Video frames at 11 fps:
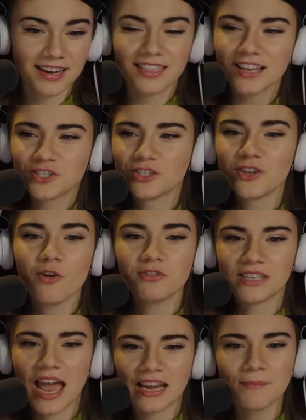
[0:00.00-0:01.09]
Like, that's so
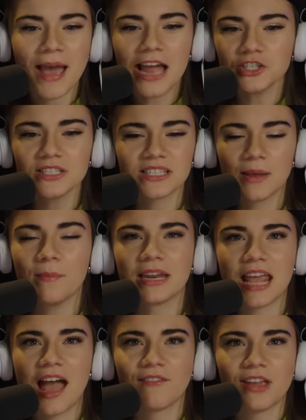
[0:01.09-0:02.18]
sad. Imagine
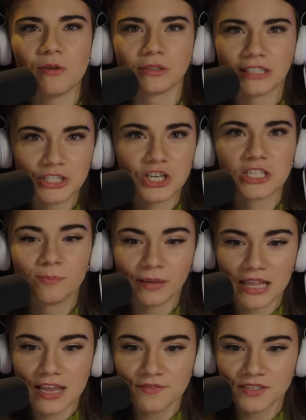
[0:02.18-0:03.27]
somebody having religious
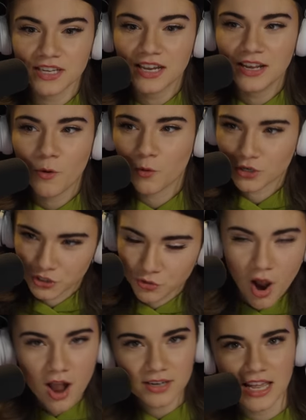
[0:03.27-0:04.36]
beliefs or a
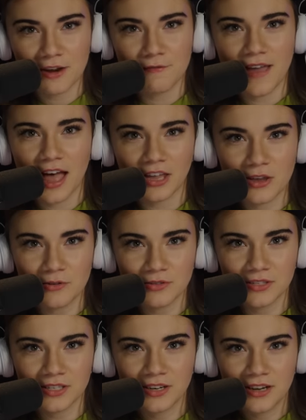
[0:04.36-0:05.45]
strong set of
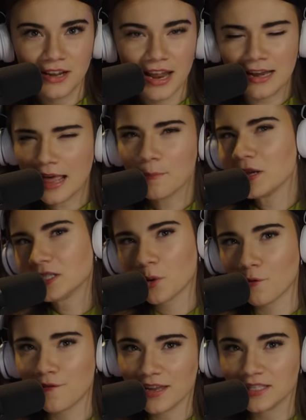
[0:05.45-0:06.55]
values and that being so
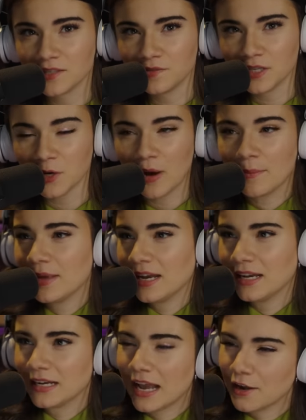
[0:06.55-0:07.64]
offensive to you. I mean,
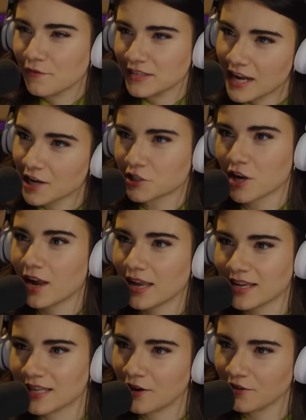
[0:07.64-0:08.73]
it kind of is not
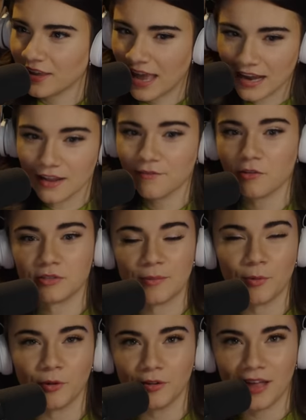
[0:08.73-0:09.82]
shocking because I don't think any of those
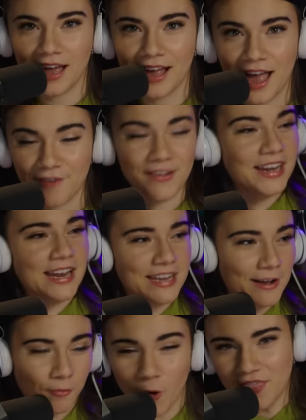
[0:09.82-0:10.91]
people have any
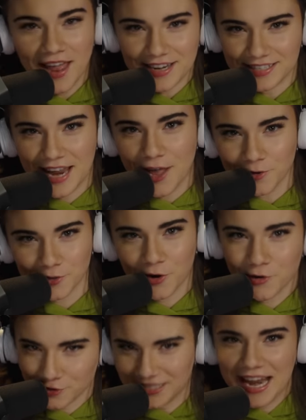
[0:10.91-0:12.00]
idea of what that entails or
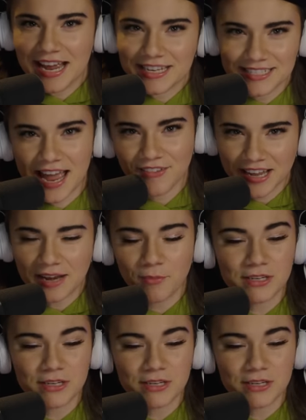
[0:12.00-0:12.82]
understand having any